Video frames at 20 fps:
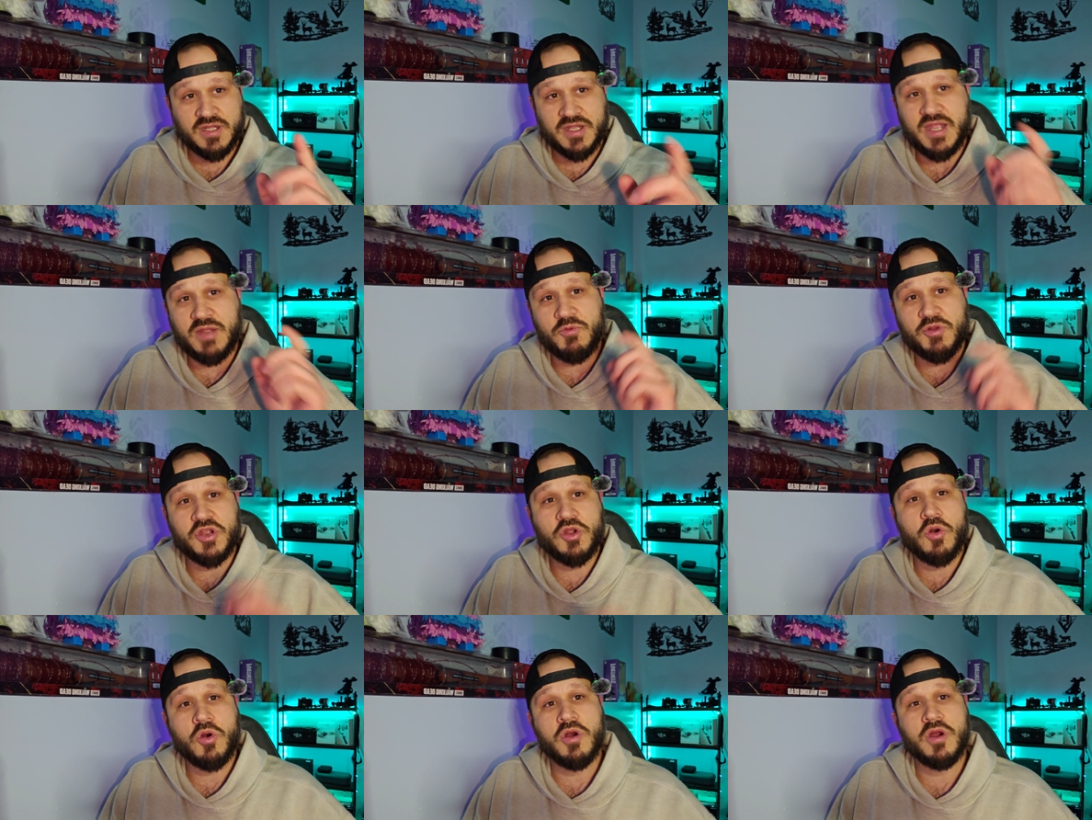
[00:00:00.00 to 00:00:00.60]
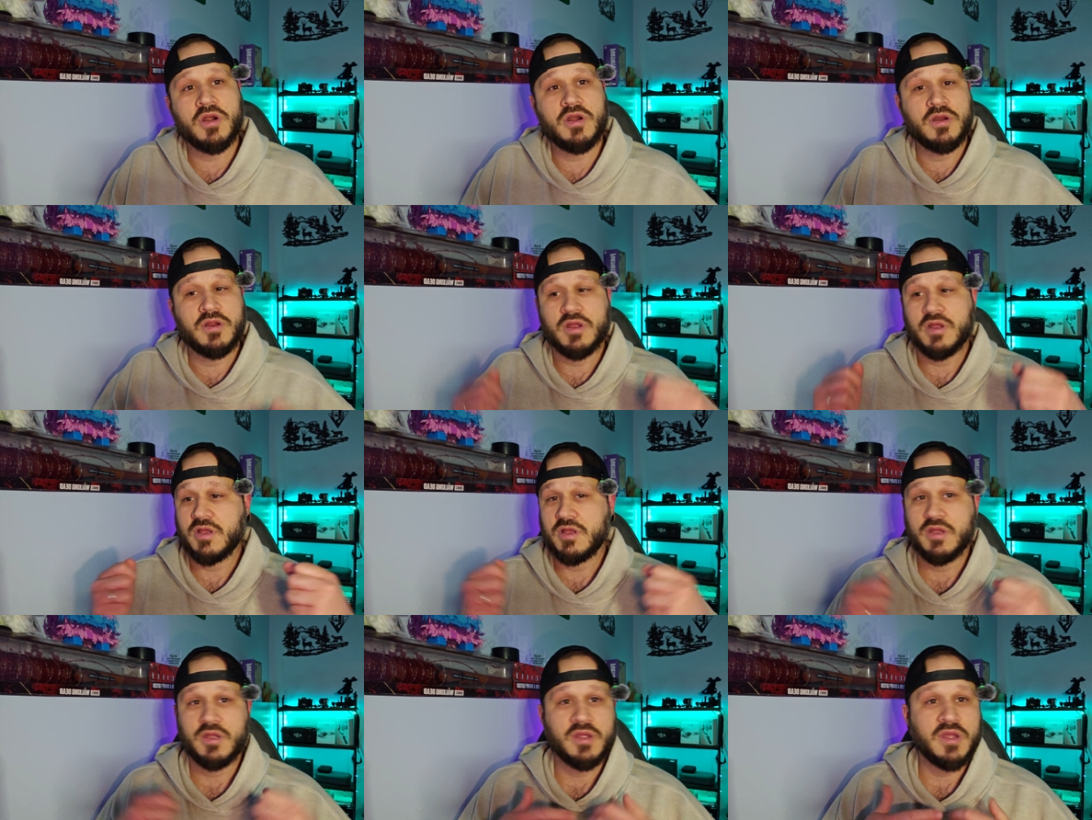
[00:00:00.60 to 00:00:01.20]
hit record,
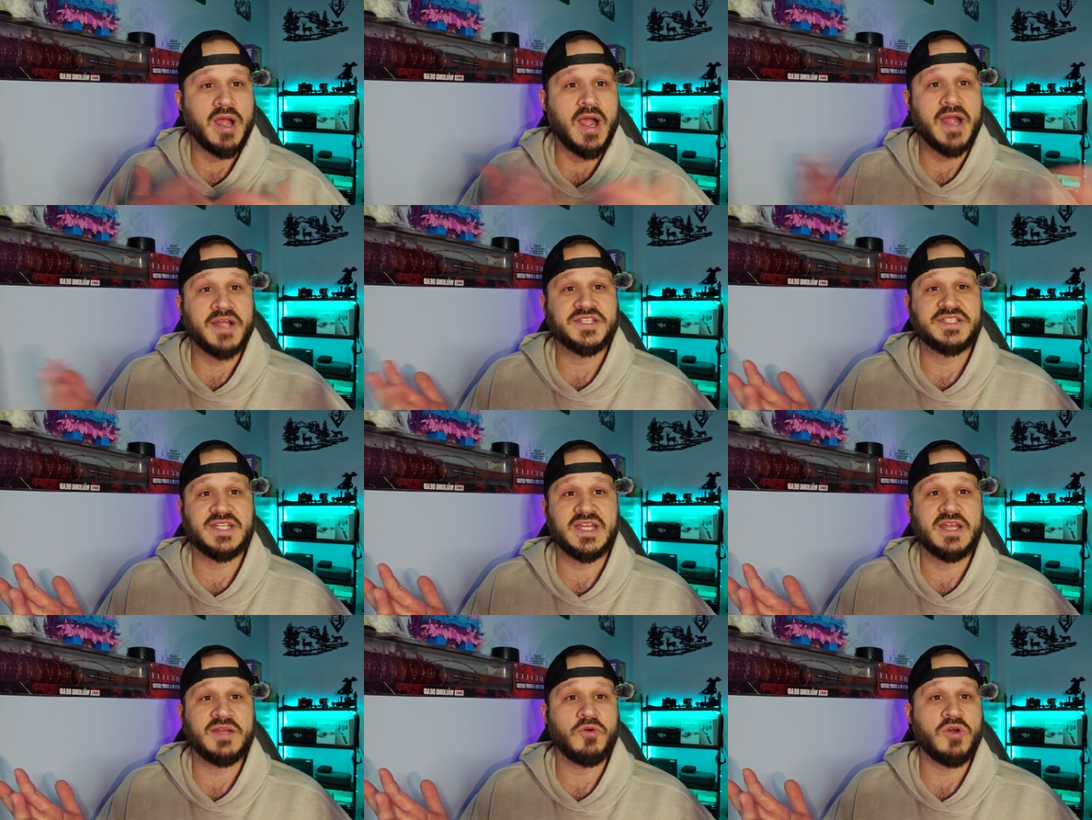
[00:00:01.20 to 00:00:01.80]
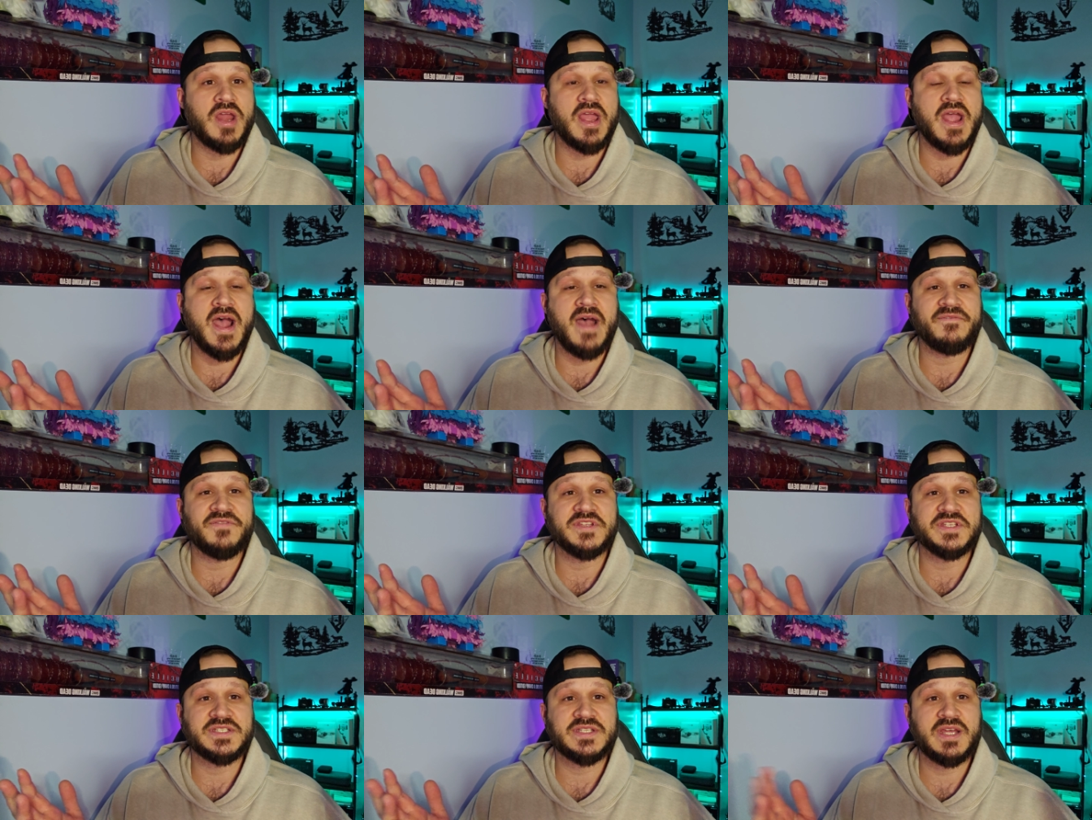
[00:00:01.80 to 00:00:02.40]
I say what I
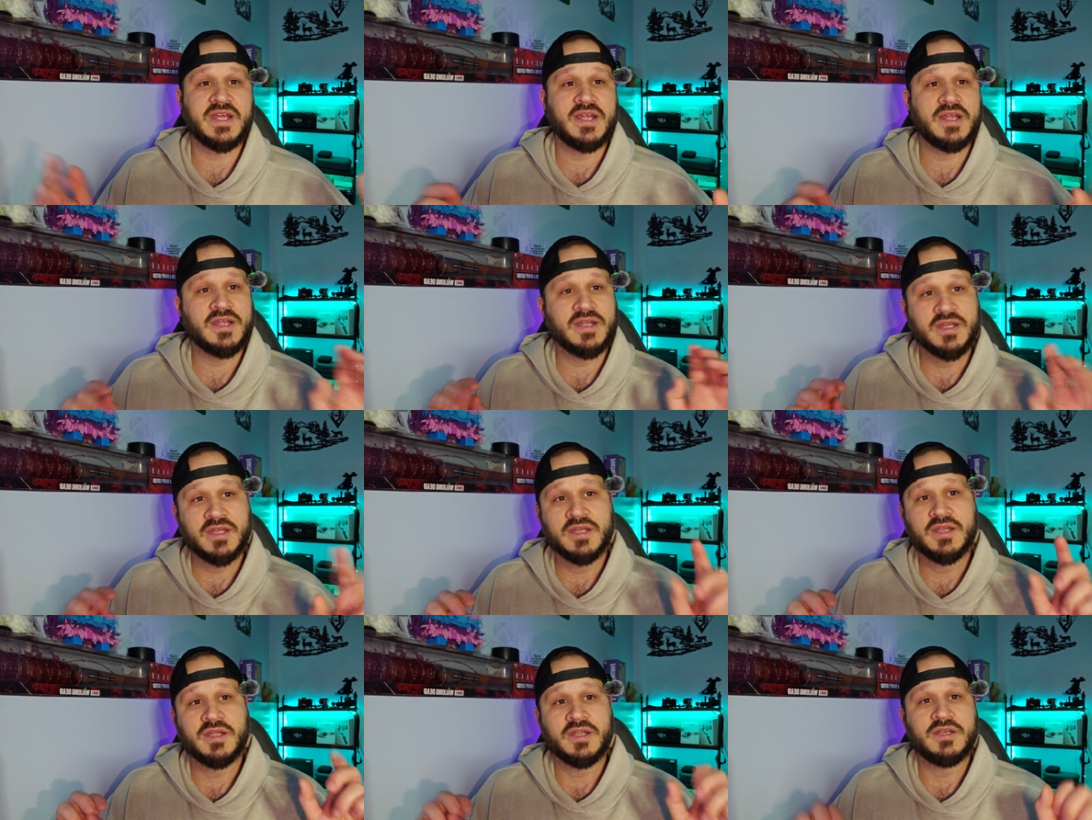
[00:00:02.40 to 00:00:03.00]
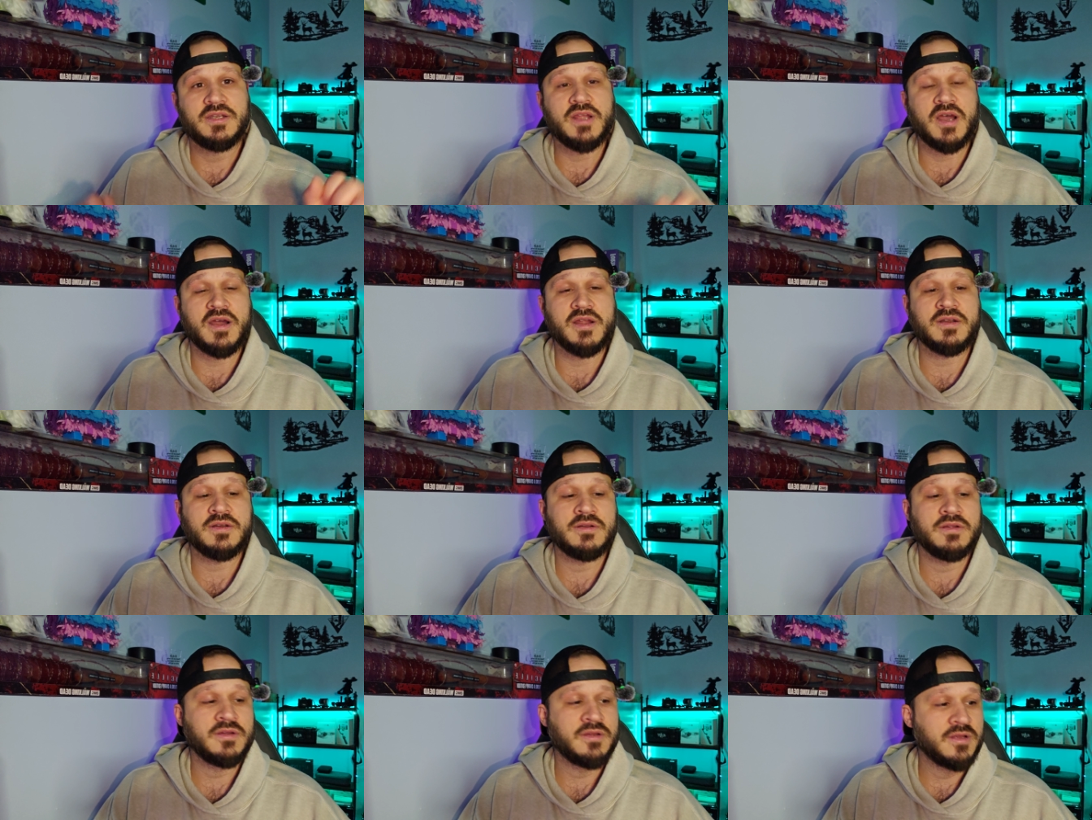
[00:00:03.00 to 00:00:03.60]
have to say,
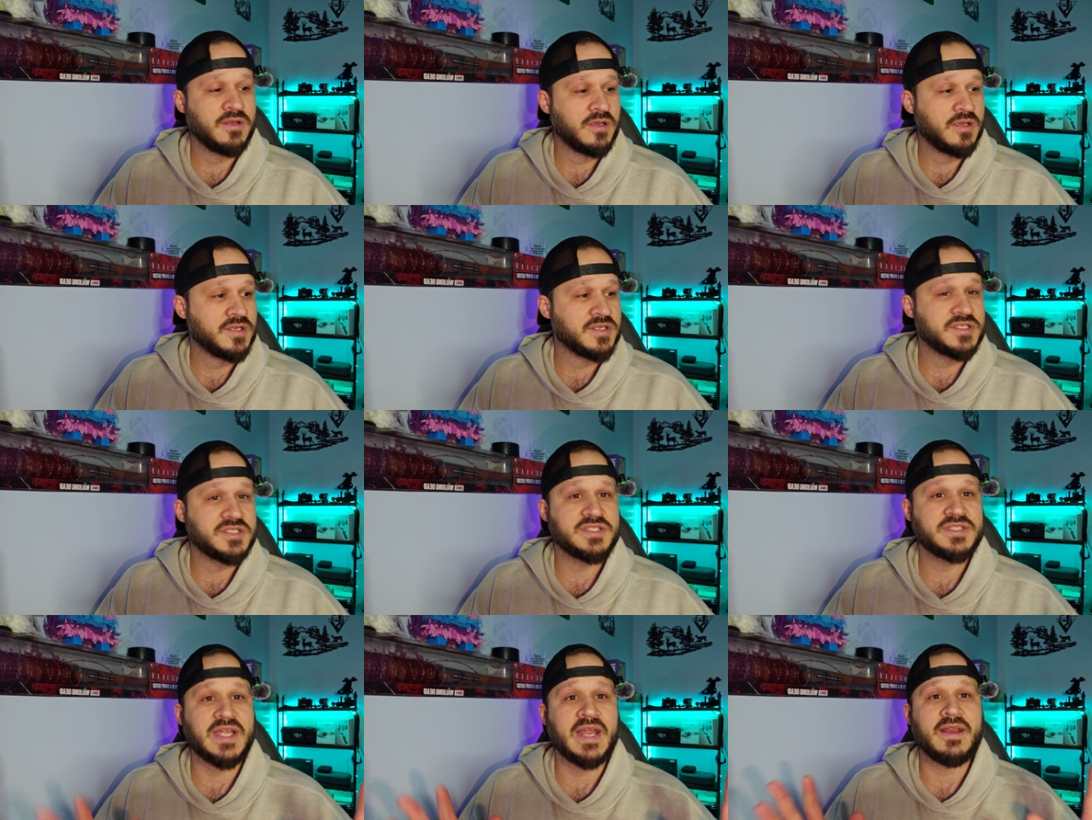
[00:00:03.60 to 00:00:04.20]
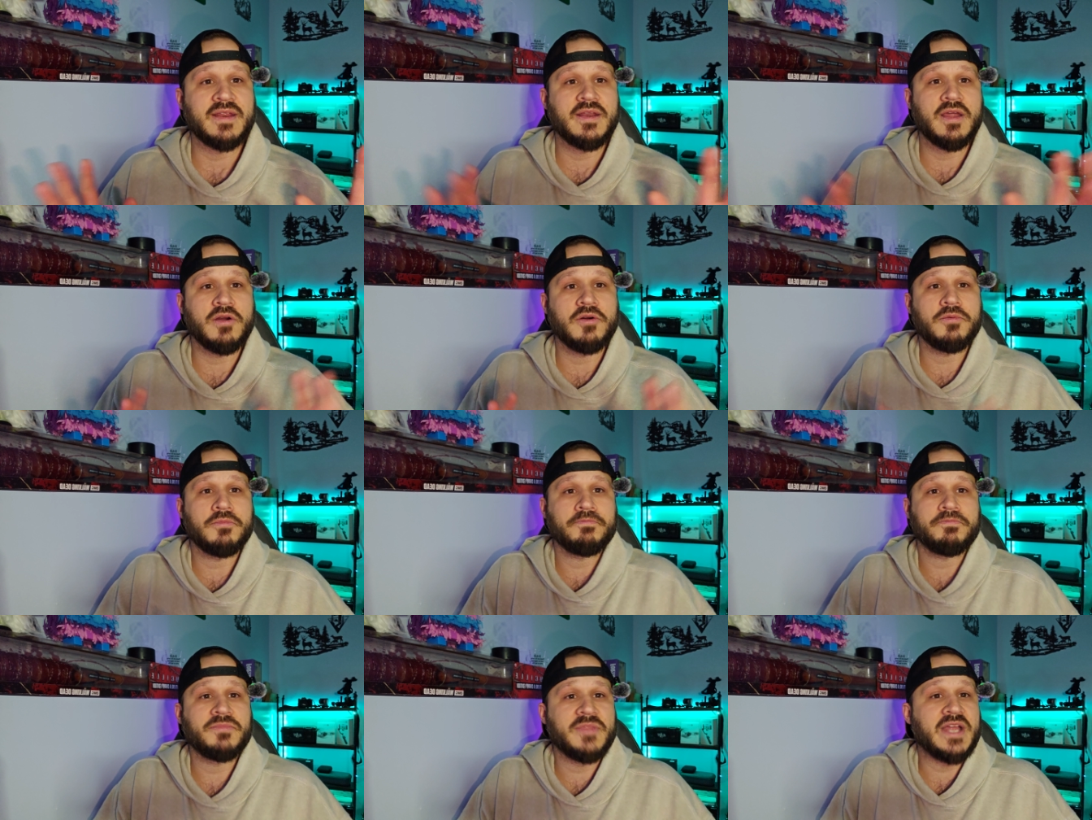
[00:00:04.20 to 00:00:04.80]
done, send it
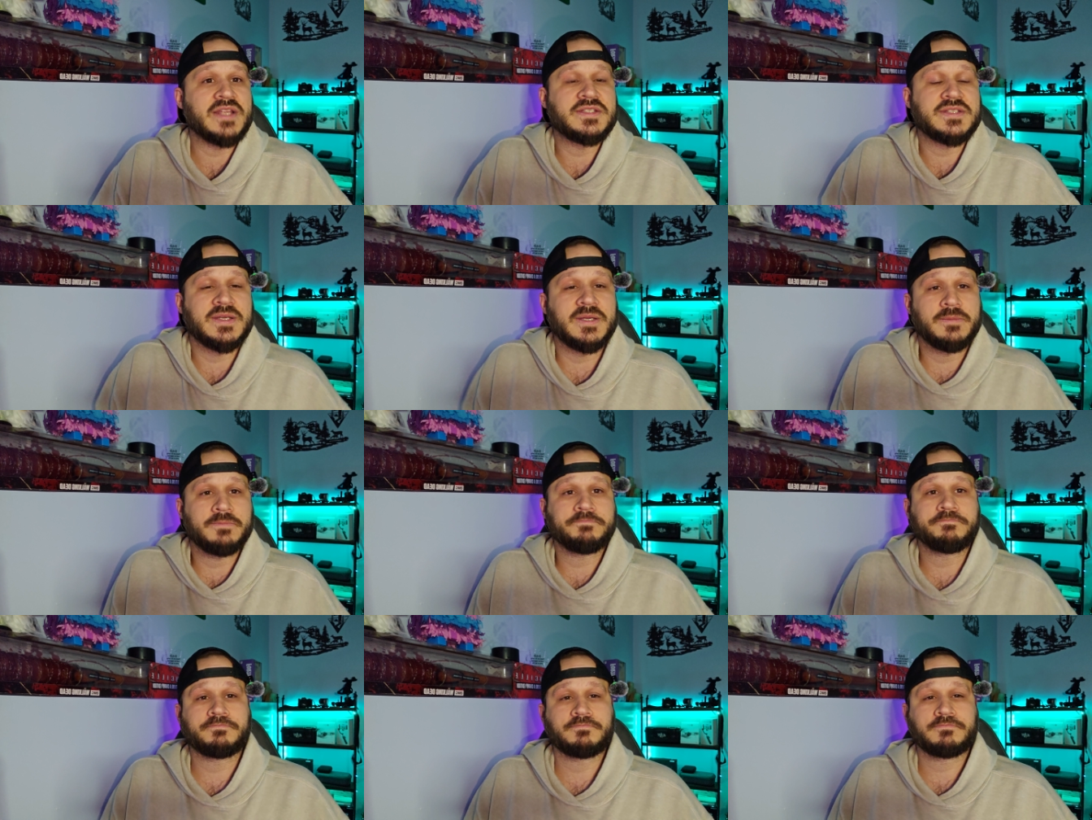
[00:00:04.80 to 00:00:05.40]
out. That's it.